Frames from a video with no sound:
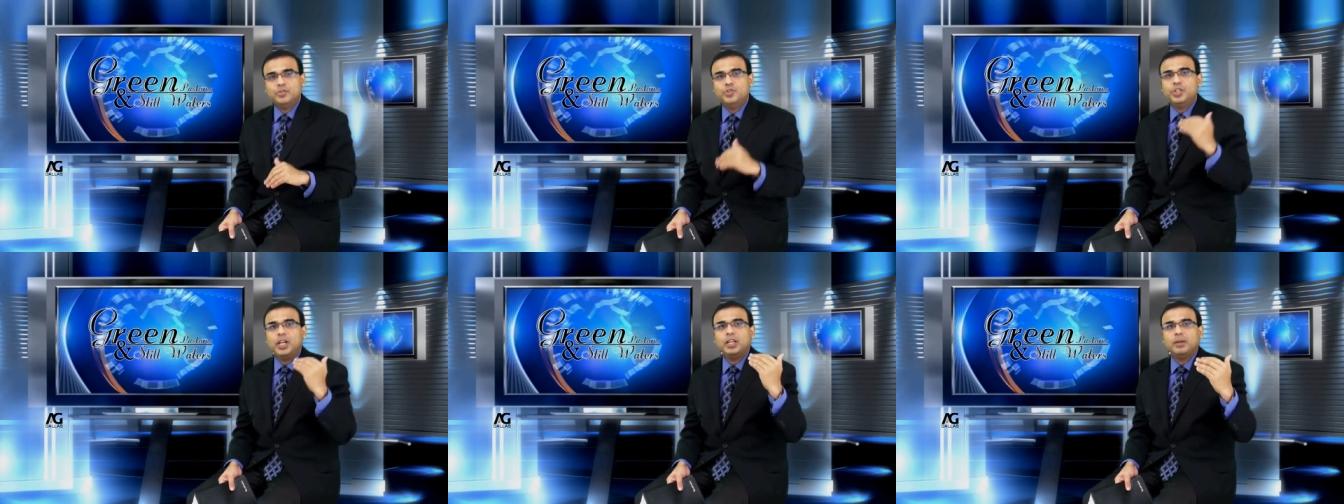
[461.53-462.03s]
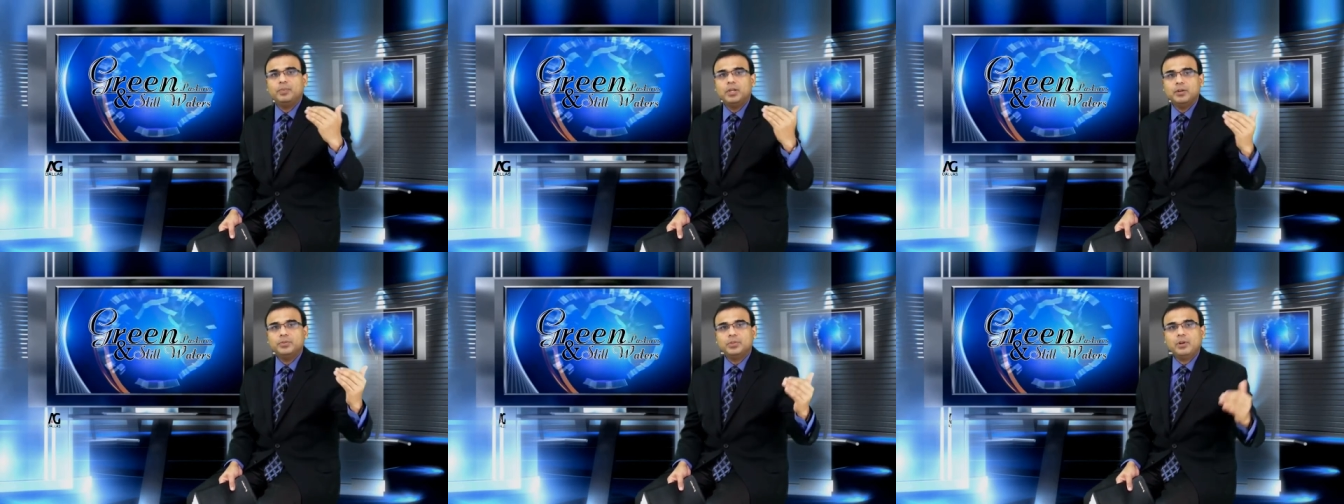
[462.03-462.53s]
Jacob
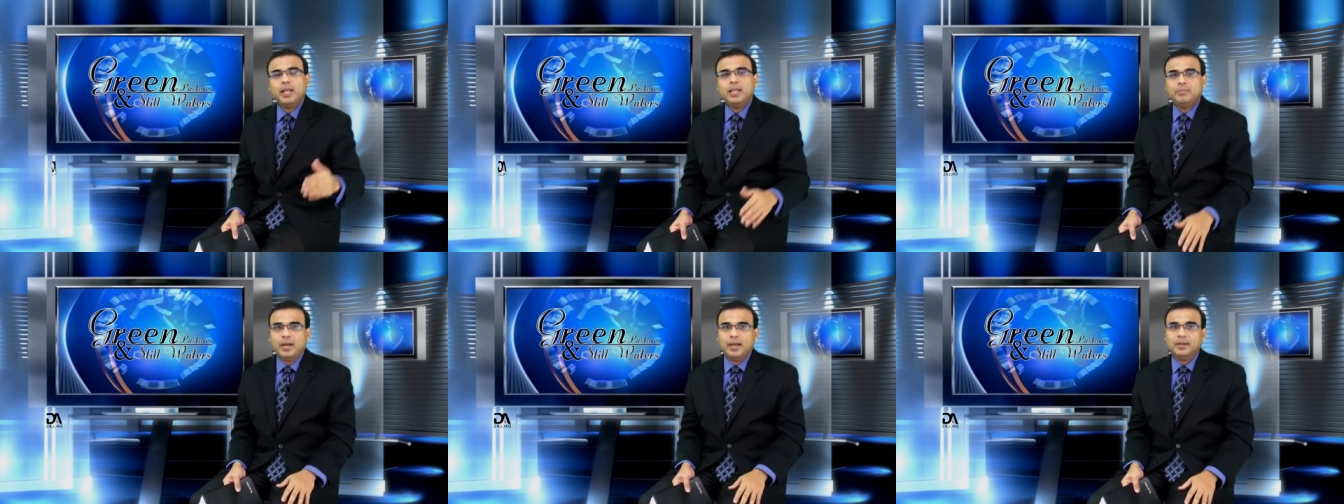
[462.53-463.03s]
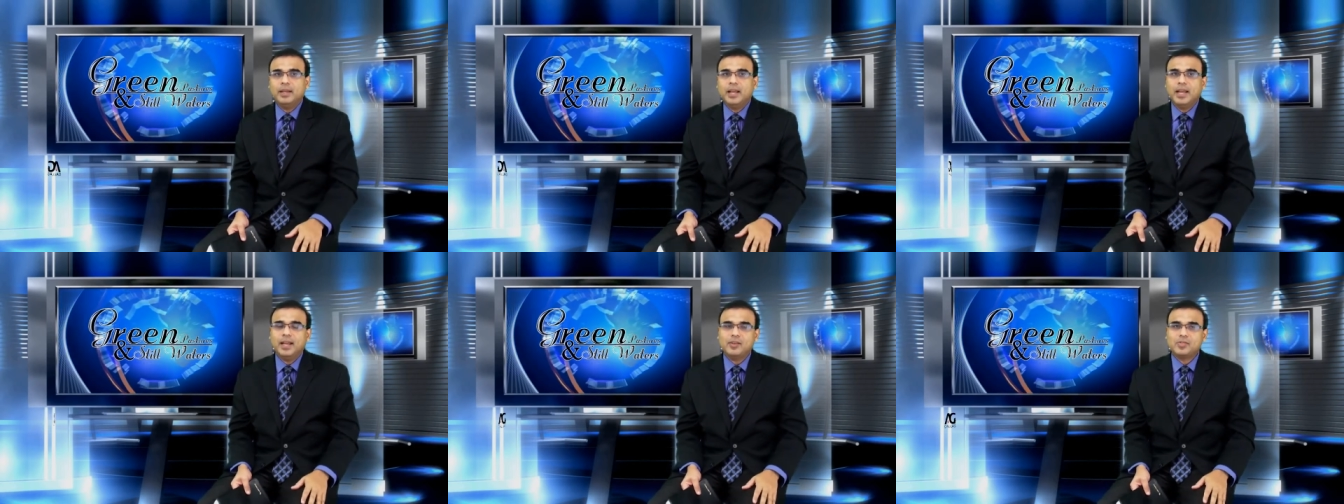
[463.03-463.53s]
goes to Laban
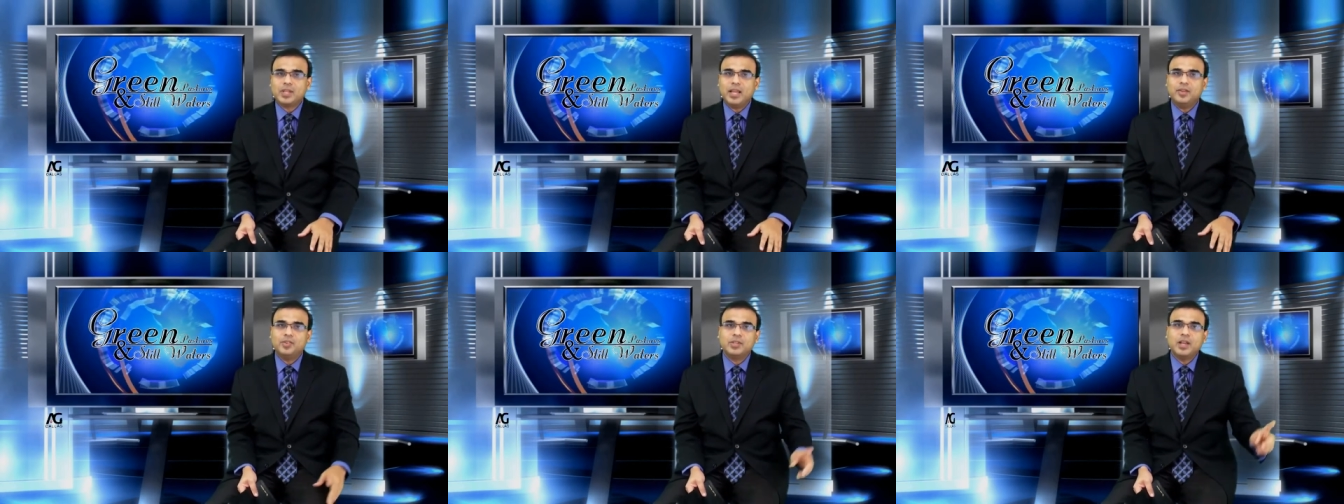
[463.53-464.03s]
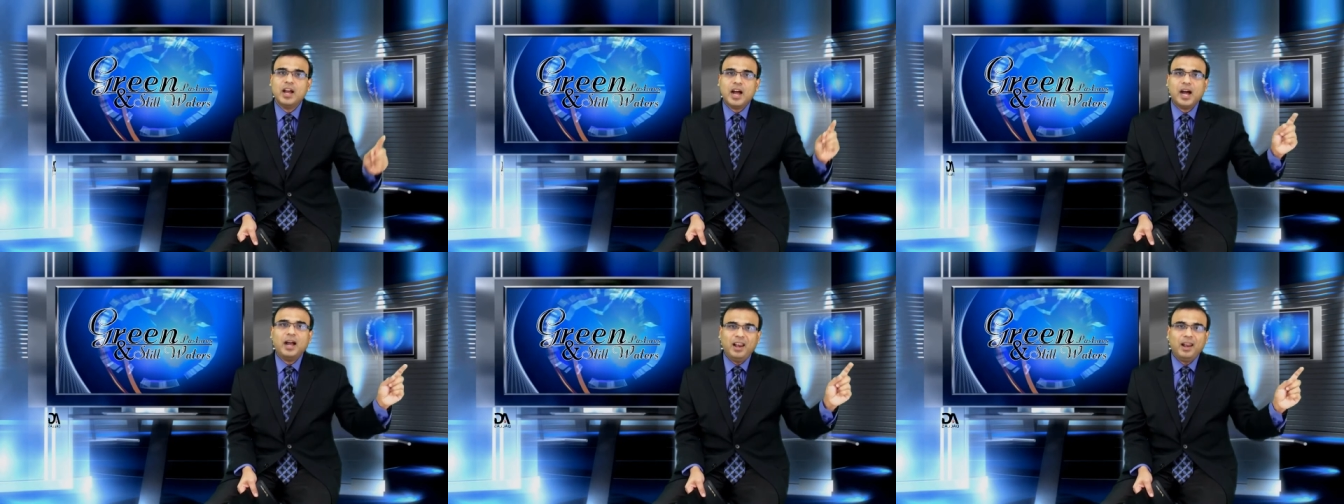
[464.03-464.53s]
and says,
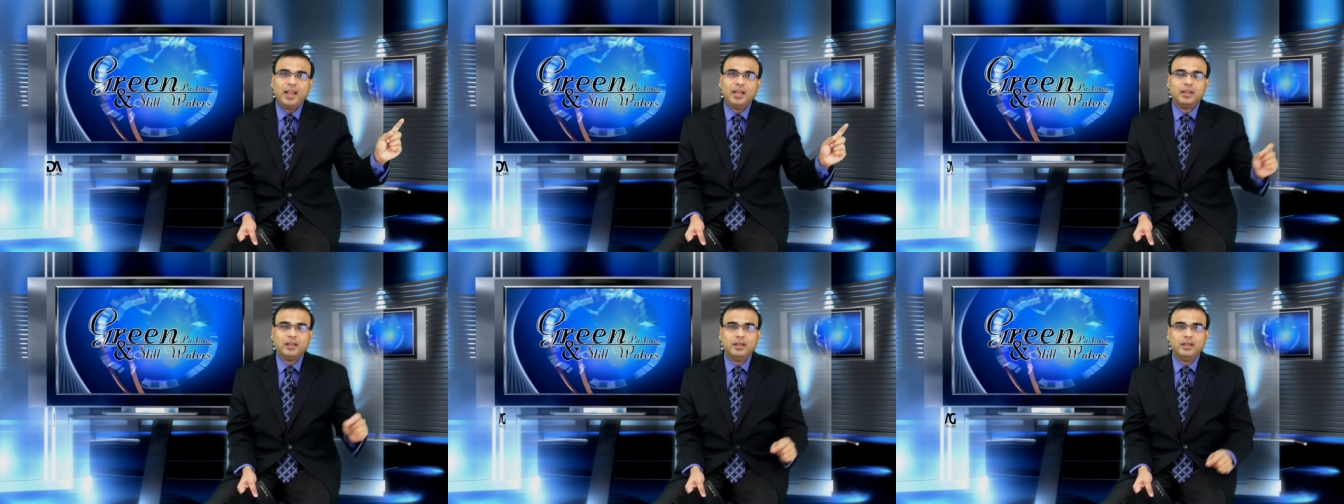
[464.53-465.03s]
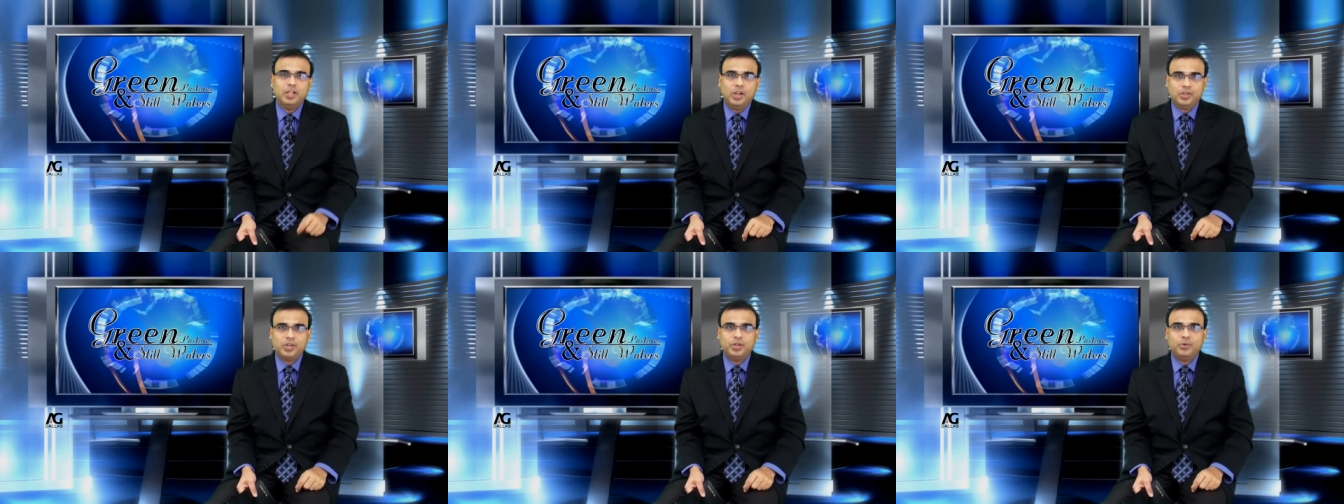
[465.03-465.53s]
I like
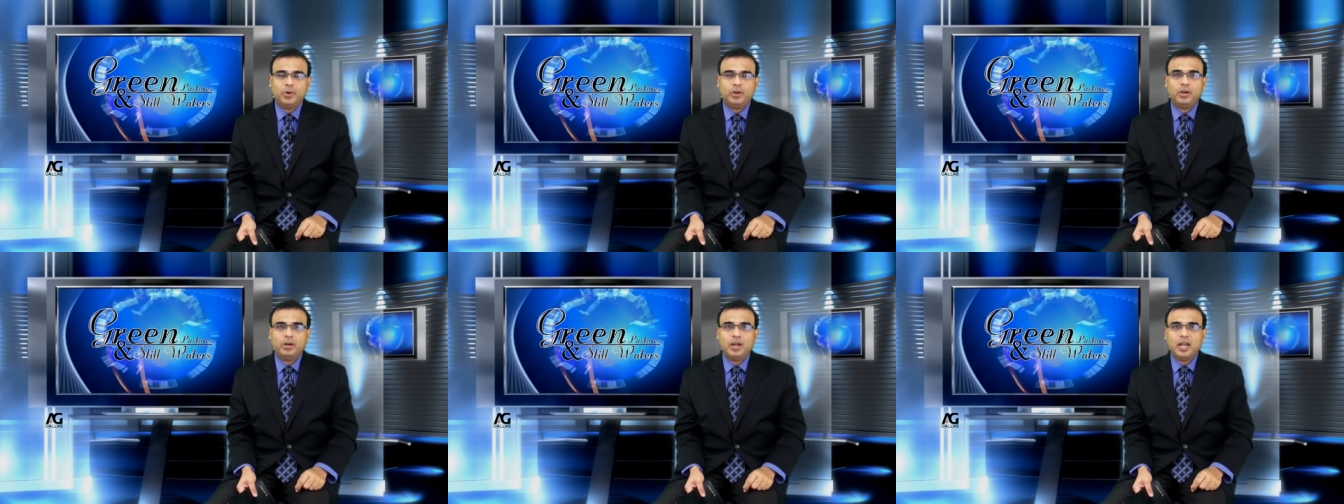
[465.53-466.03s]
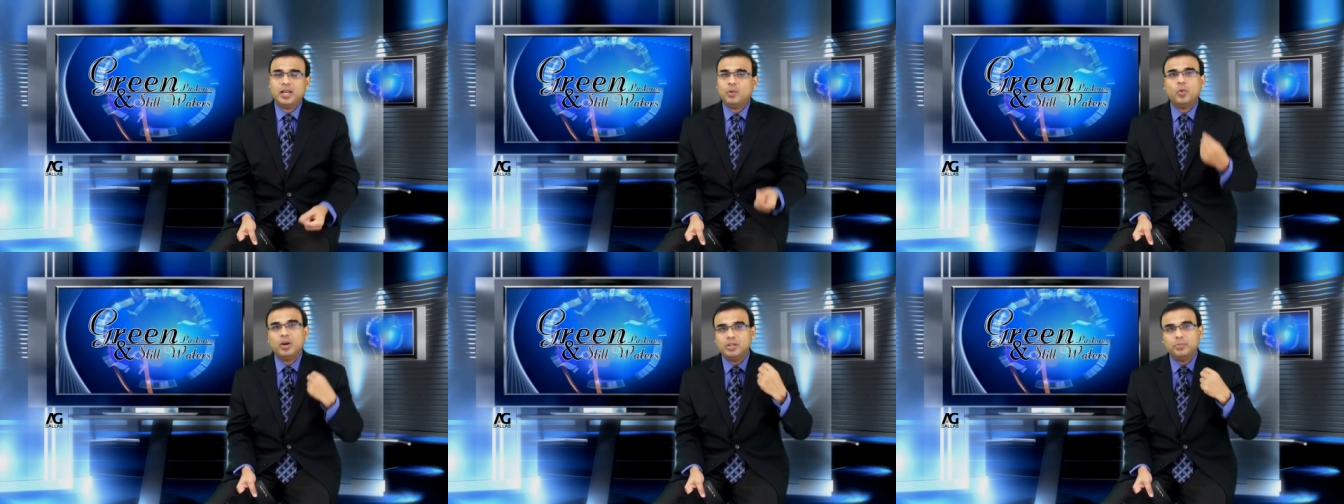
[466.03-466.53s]
your daughter and I
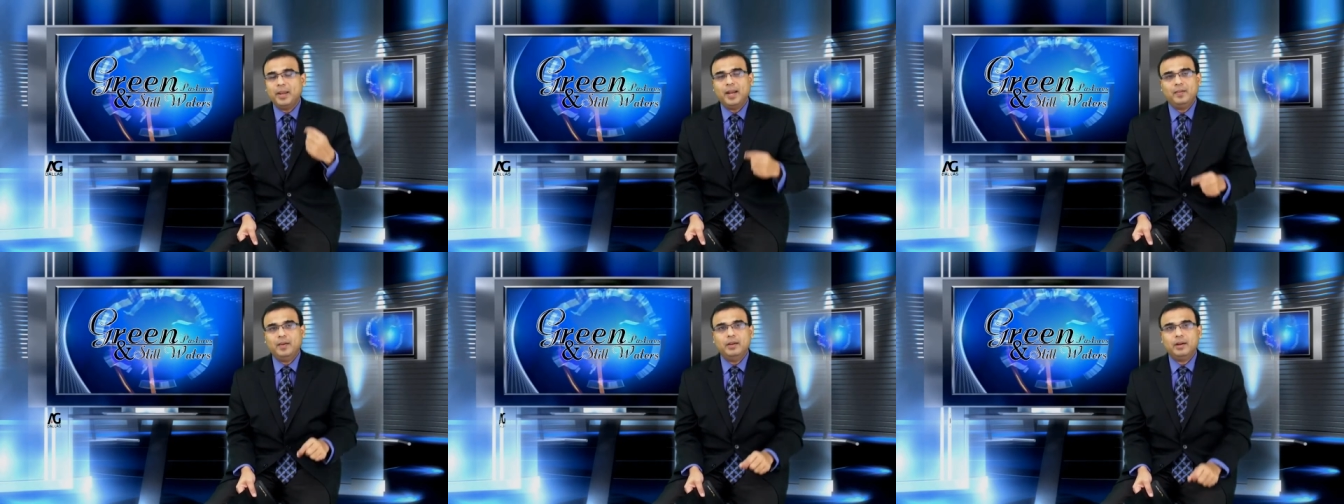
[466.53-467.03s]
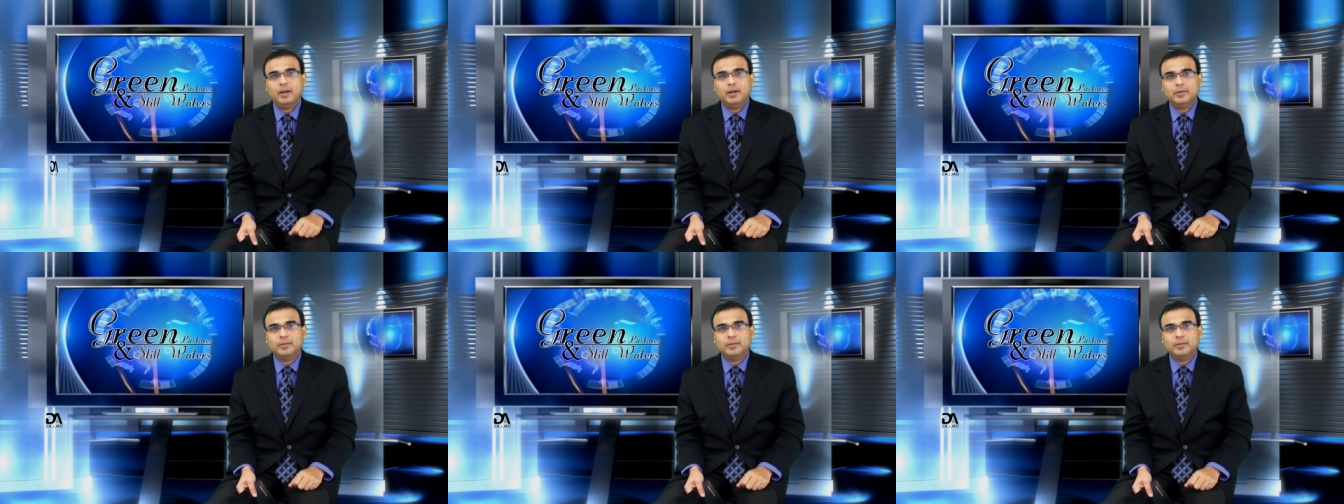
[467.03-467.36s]
want to marry her.